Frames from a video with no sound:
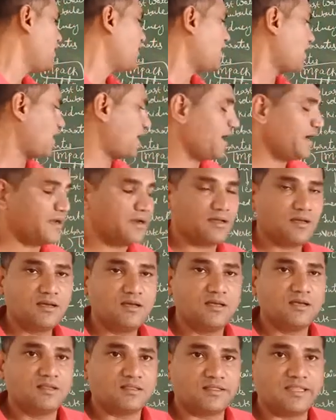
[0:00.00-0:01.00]
And
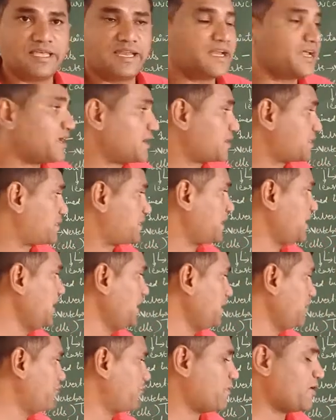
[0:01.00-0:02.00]
there are three
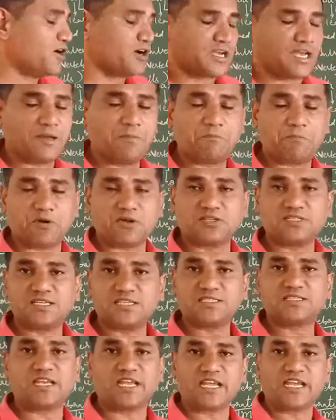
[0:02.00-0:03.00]
important
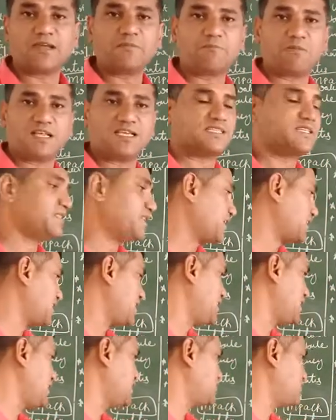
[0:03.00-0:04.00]
processes taking place in the
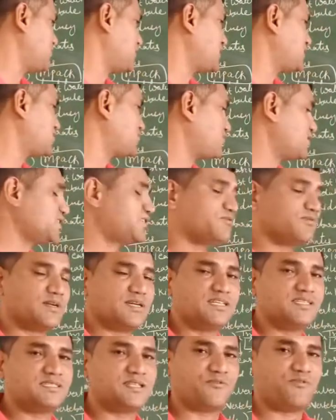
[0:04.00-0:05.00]
kidneys. First one
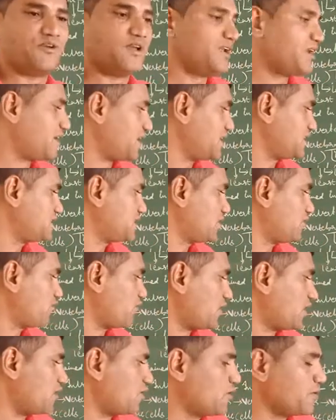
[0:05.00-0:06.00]
is the filtration,
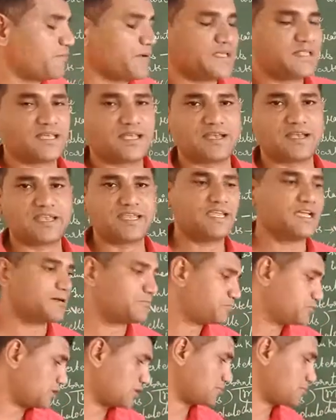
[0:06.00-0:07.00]
followed by the
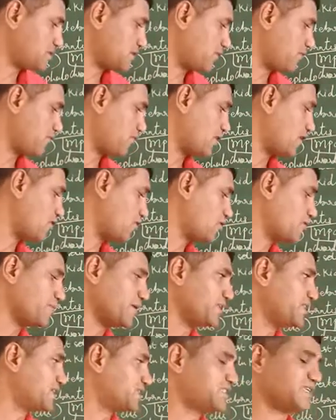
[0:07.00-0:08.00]
reabsorption, followed
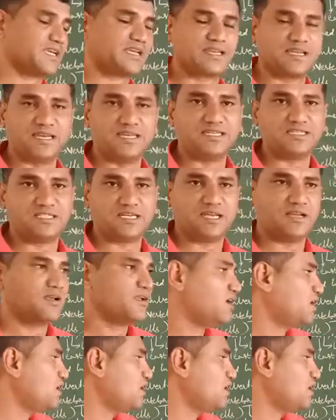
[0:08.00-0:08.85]
by the secretion.